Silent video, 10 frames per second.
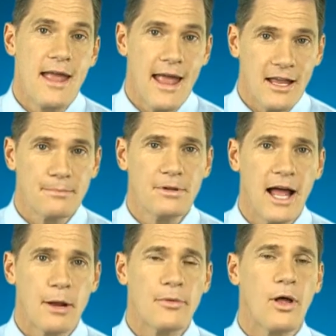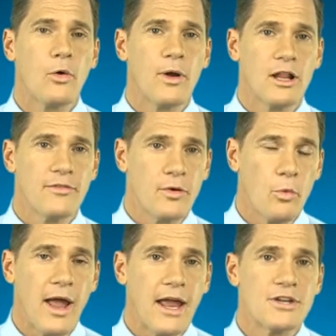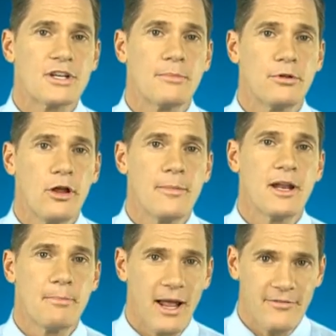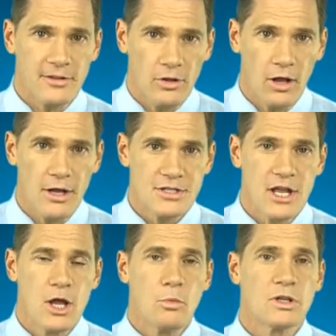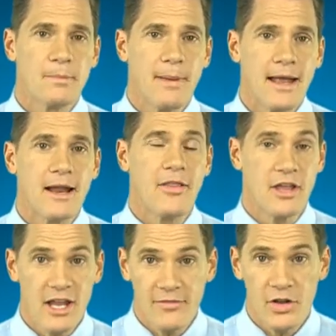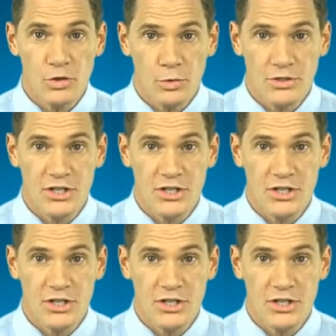and complying with all relevant wage, employment, and benefit laws will depend on the individual